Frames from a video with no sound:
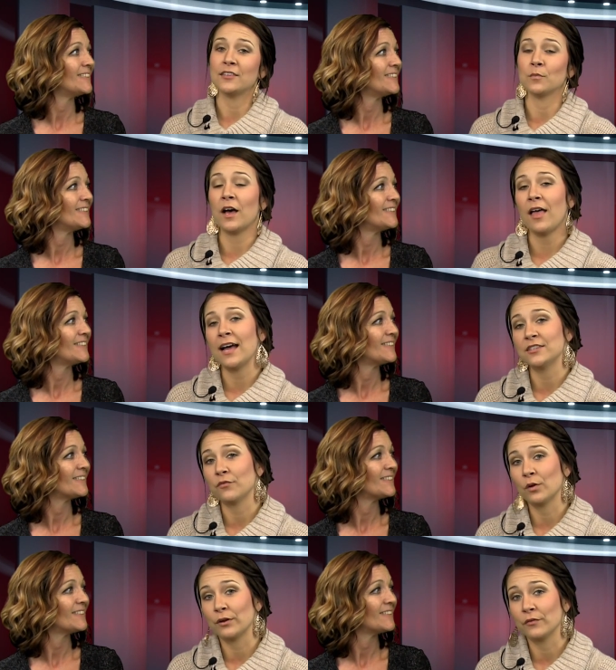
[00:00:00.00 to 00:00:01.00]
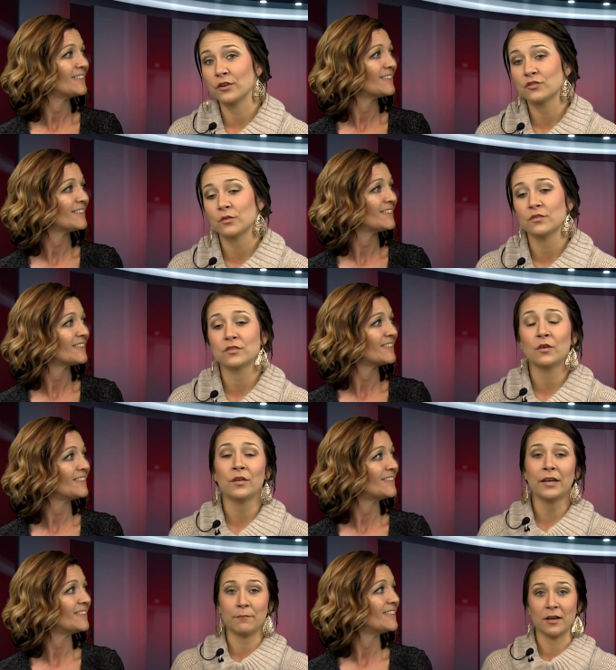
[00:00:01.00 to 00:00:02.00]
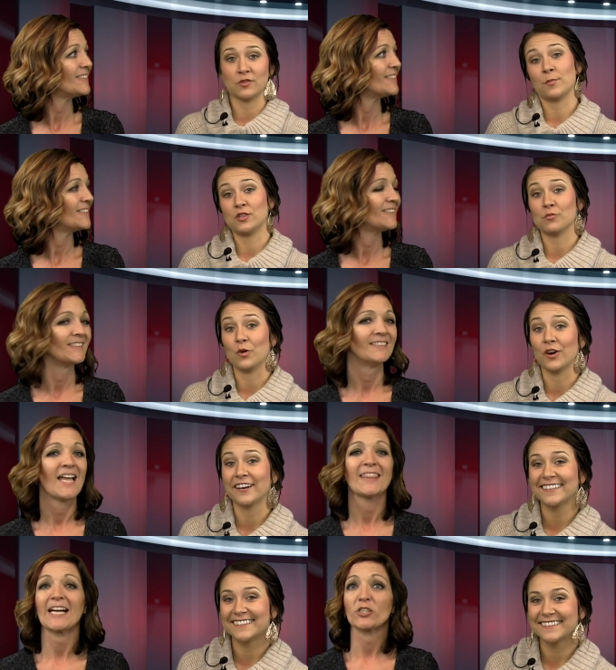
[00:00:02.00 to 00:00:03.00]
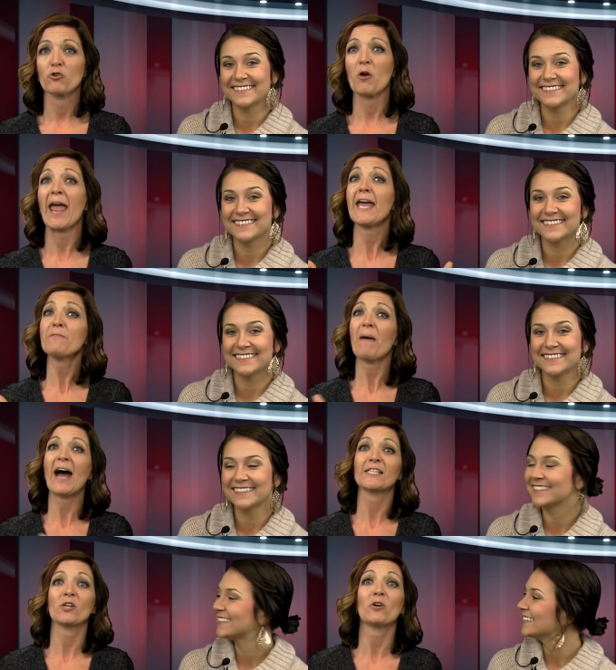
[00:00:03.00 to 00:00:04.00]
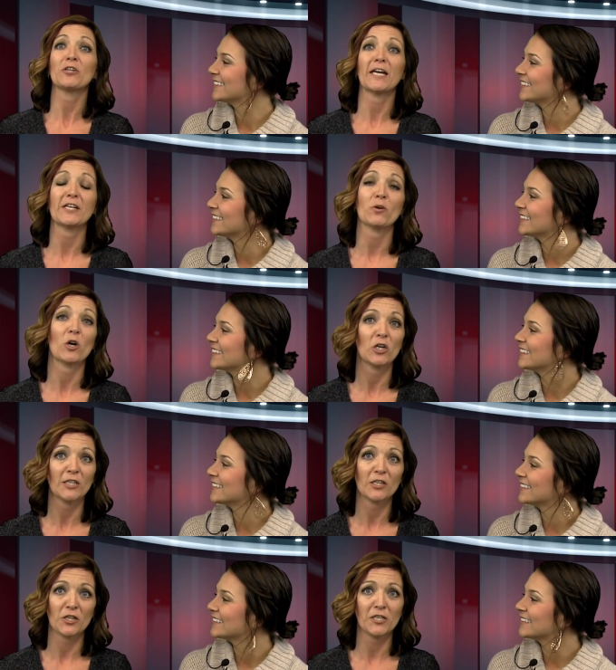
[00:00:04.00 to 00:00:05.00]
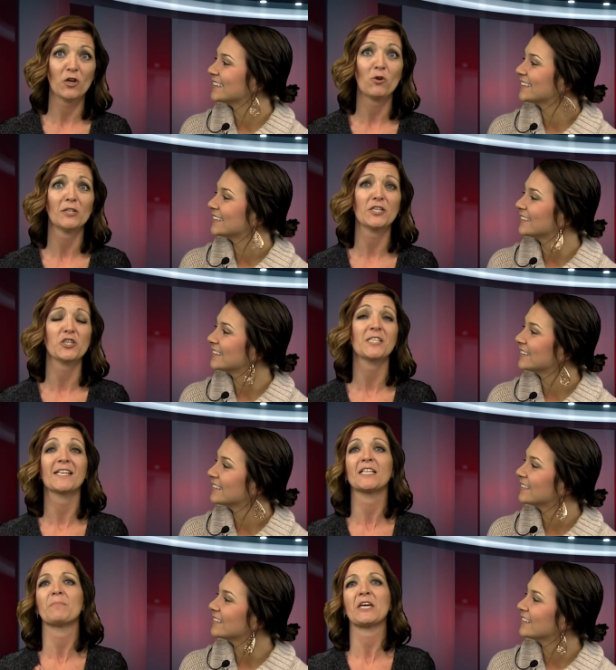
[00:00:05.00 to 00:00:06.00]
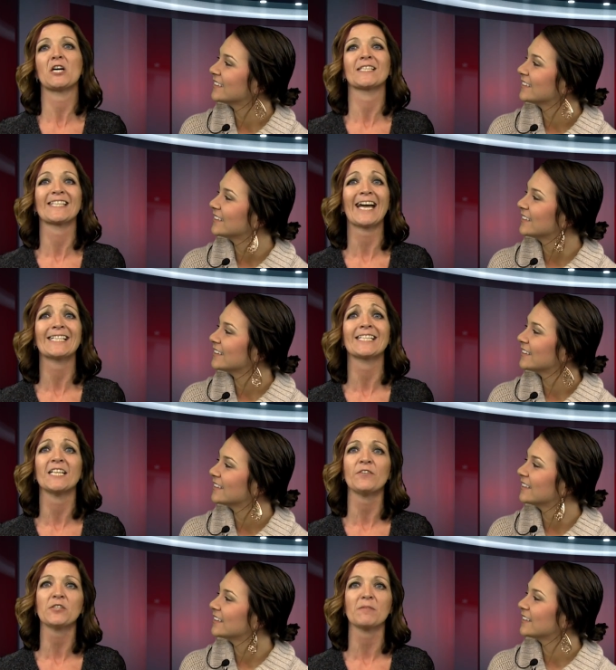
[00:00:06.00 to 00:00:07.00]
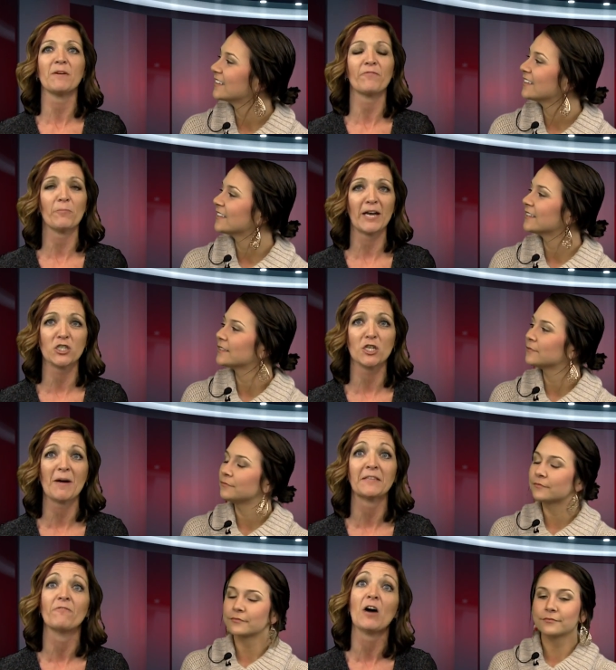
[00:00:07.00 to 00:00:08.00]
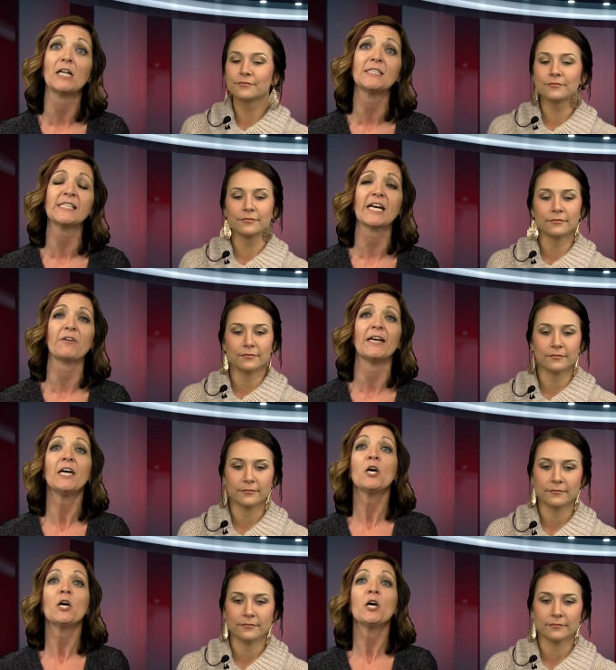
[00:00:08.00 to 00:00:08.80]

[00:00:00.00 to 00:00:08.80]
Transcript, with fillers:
Speaker 1: as well as Florida Virtual School and much, much more.
Speaker 2: That's true. And Pasco Hernando Early Learning Coalition is going to be on site to give you some information about the voluntary